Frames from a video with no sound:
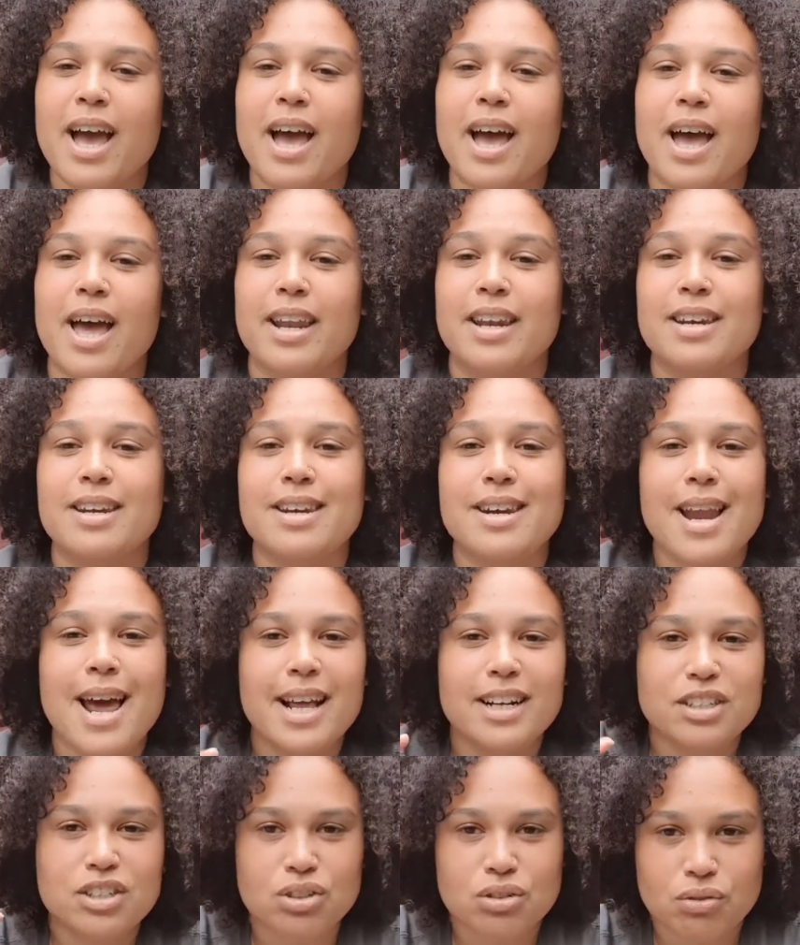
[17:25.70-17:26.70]
a
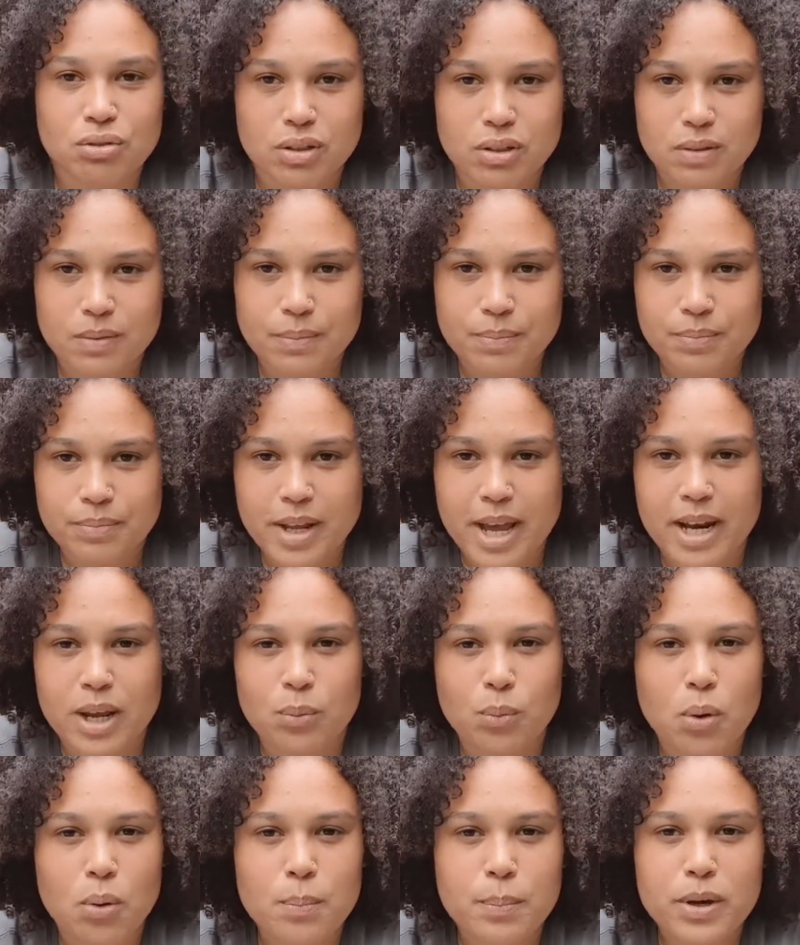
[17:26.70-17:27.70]
natural, and it
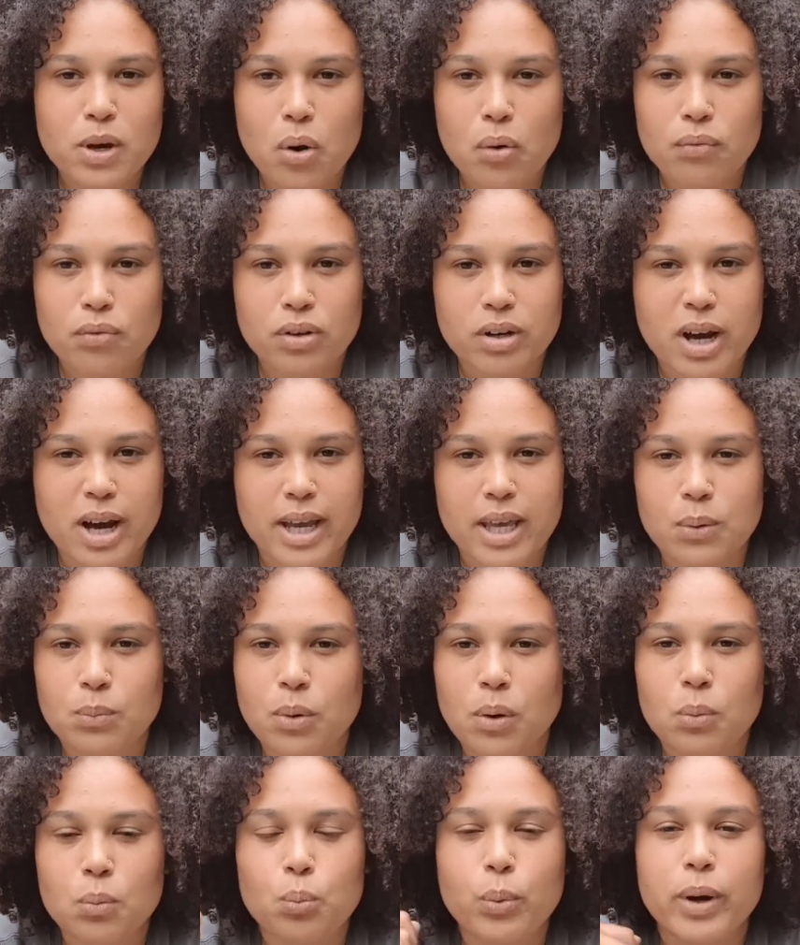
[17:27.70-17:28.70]
won't be overnight, you
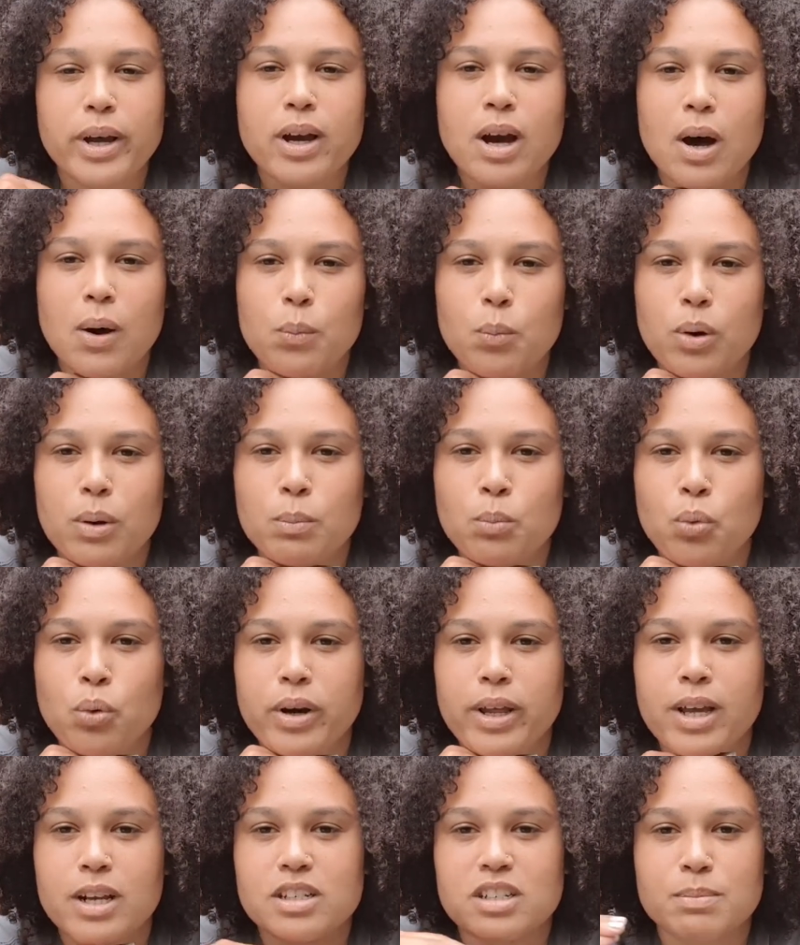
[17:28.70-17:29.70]
won't wake up one
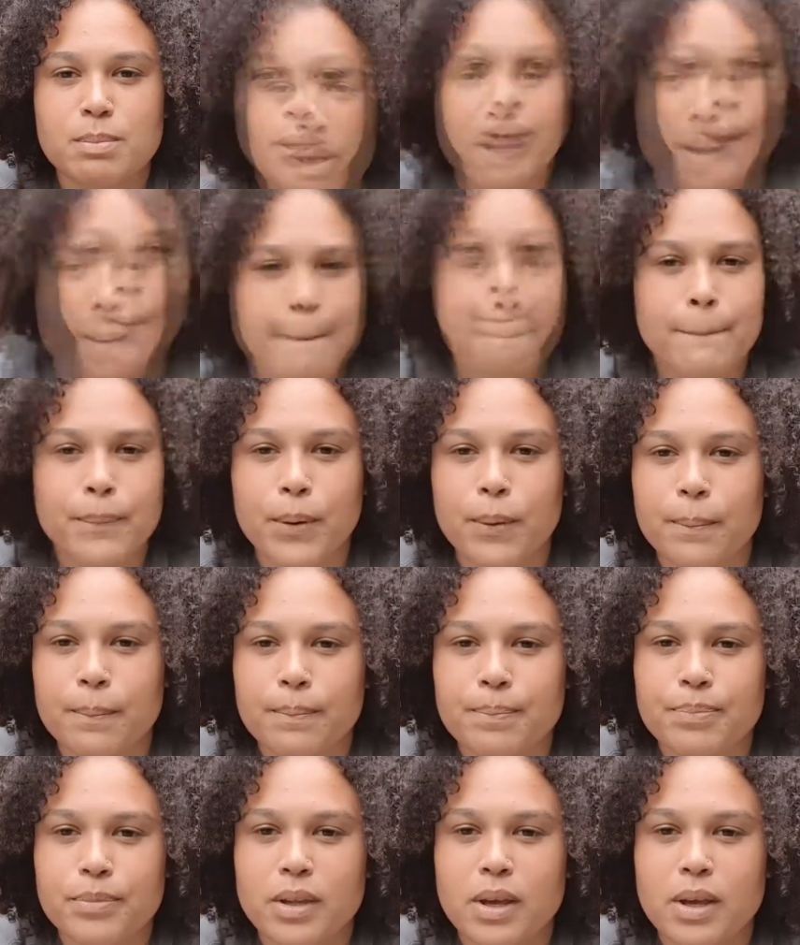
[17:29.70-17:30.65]
morning and just be like, boom,